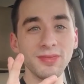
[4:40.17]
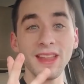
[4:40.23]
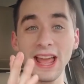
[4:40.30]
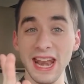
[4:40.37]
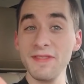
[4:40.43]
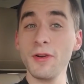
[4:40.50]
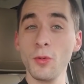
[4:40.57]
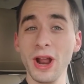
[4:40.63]

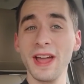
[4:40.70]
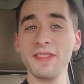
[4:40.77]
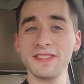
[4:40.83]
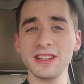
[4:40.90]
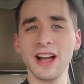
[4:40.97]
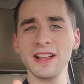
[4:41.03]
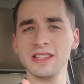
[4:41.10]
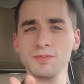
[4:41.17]
if I would have had the
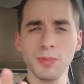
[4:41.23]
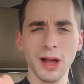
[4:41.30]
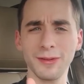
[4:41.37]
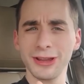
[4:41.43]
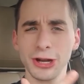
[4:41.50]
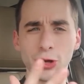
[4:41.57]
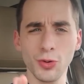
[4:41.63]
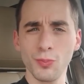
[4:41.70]
Tots, probably,
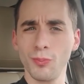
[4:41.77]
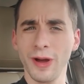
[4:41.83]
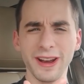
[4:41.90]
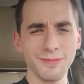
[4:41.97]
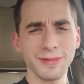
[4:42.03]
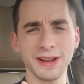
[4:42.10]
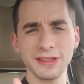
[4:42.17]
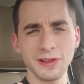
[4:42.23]
you know, might
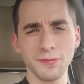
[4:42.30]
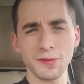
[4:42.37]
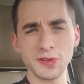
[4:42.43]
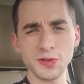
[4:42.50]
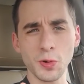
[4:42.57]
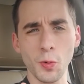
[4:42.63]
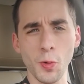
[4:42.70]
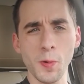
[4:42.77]
have been a different
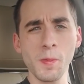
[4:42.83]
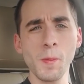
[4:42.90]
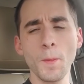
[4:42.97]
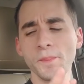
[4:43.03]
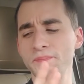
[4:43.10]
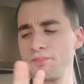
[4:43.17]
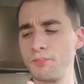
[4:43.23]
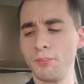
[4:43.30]
score.
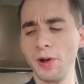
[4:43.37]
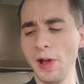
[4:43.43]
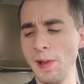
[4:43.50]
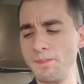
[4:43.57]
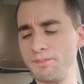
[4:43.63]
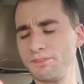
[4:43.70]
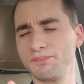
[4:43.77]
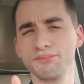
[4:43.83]
But
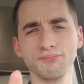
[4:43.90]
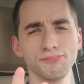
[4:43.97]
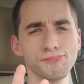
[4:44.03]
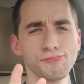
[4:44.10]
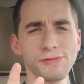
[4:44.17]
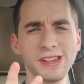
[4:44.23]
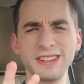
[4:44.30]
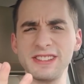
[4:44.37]

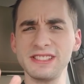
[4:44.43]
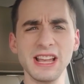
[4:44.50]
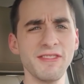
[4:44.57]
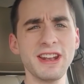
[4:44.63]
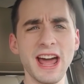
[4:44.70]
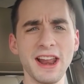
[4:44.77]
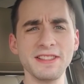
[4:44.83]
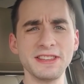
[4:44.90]

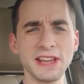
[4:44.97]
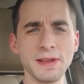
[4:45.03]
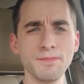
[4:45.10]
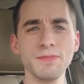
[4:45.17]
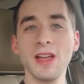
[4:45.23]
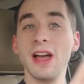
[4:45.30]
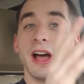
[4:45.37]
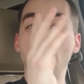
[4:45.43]
7 out of 10.
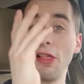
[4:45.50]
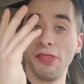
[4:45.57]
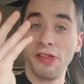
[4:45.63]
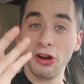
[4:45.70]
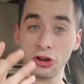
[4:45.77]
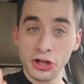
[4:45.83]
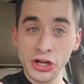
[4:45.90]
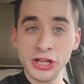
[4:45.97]

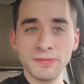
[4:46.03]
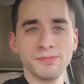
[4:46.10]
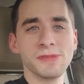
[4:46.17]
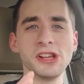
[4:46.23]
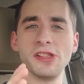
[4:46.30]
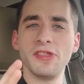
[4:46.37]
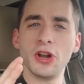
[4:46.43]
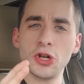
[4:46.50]
They're good.
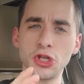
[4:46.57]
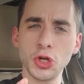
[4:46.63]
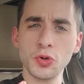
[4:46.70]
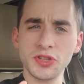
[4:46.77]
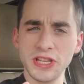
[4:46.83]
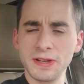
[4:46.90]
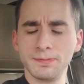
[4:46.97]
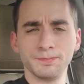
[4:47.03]
They're
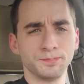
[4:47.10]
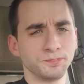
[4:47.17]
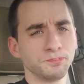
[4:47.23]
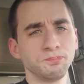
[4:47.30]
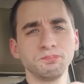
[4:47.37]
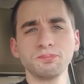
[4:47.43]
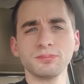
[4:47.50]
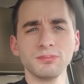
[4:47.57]
juicy,
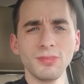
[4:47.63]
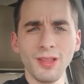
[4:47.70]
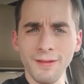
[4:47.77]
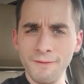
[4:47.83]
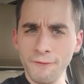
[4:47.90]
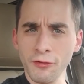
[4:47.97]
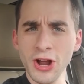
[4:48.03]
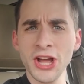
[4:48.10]

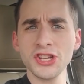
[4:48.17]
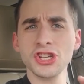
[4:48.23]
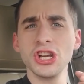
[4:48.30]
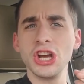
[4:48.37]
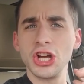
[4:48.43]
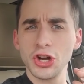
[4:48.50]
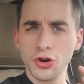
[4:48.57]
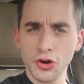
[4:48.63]
fresh,
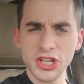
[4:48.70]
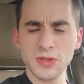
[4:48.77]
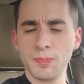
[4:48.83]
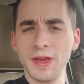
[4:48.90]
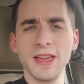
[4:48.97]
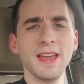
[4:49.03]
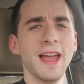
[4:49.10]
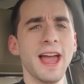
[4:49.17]

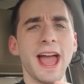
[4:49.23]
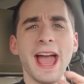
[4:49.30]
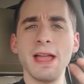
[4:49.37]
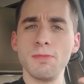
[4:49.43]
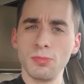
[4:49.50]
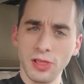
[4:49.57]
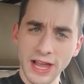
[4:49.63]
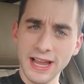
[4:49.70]
crispy,
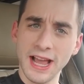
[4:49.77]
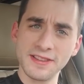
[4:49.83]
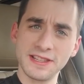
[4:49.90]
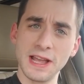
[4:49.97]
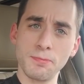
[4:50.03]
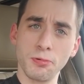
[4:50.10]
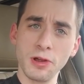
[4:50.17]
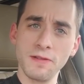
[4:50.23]
and like I
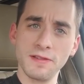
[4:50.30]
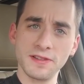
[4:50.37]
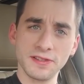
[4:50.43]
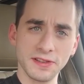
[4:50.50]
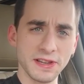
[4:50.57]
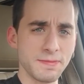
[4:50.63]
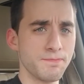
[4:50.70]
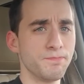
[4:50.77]
said
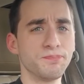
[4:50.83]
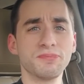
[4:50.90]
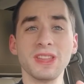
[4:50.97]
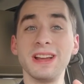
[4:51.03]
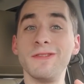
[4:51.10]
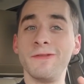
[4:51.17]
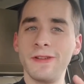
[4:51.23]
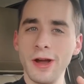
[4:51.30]
previously,
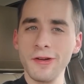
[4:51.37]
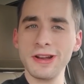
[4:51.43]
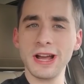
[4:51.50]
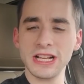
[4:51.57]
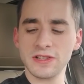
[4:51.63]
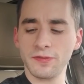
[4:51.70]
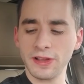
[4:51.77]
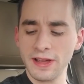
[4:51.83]
very
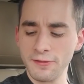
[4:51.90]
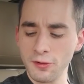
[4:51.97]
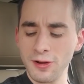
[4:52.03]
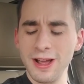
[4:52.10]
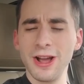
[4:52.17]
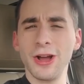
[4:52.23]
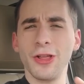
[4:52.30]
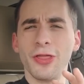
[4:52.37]
nice flavor.
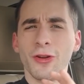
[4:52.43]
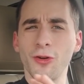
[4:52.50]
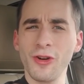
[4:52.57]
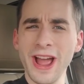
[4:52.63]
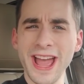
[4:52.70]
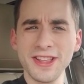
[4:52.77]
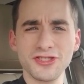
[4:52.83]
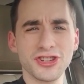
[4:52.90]
The
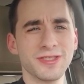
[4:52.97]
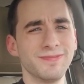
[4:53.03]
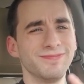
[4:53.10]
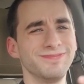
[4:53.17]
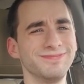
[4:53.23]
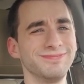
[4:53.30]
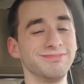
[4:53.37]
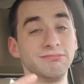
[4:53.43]
ranch
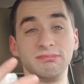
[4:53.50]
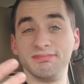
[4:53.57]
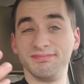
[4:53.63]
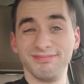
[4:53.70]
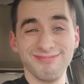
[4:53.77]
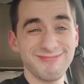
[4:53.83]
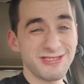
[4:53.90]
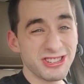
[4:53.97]

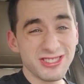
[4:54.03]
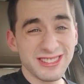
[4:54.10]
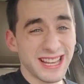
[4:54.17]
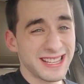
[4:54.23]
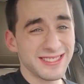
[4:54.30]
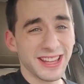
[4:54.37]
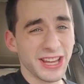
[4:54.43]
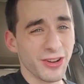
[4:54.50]
just
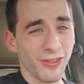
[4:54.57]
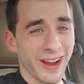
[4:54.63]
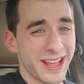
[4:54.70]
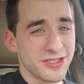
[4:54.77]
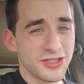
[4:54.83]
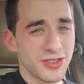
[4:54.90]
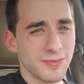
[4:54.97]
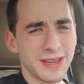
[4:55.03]
tastes like
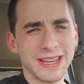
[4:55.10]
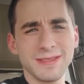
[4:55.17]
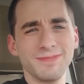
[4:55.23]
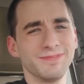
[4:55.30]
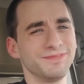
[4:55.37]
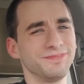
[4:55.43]
ranch to me.